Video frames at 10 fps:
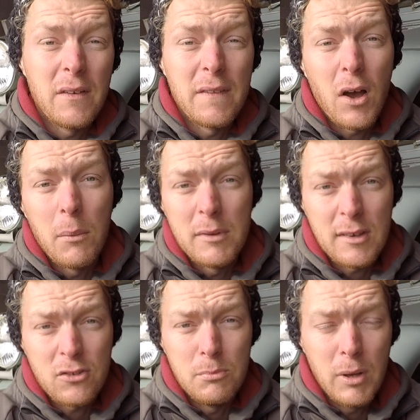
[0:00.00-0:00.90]
the comment
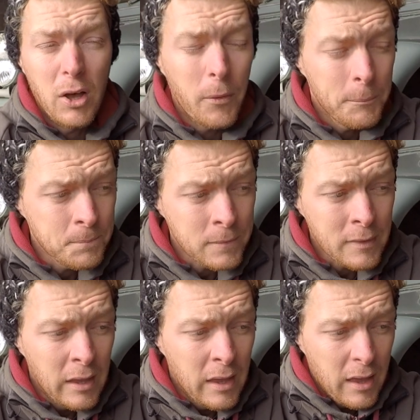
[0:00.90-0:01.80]
section below.
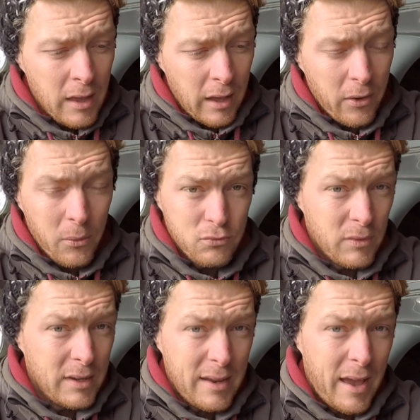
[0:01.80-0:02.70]
I always
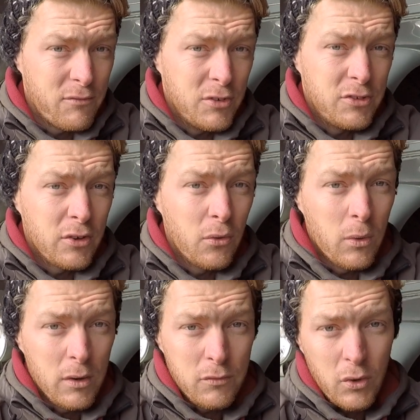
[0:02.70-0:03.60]
read every single
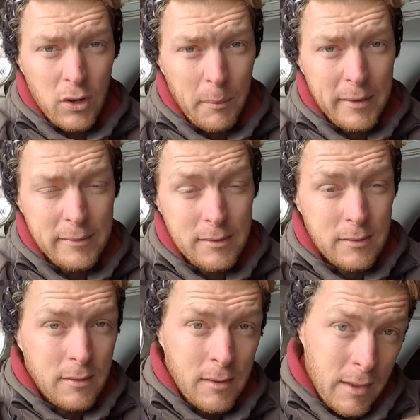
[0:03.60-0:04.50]
one of your comments.
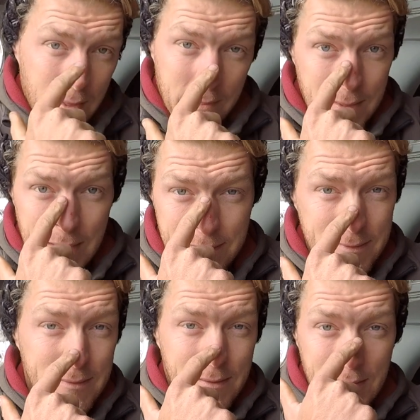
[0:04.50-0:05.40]

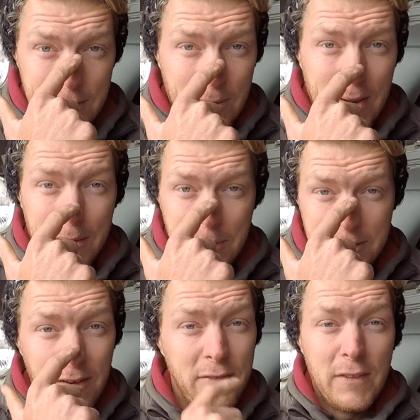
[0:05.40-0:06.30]
This is where I hit
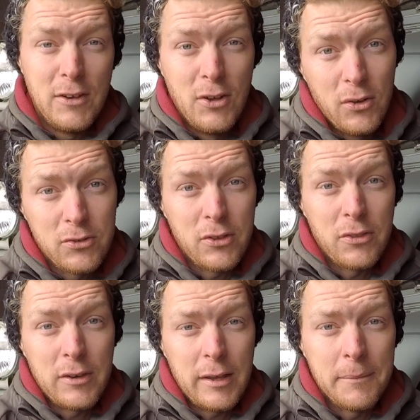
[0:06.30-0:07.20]
myself in the nose the other day.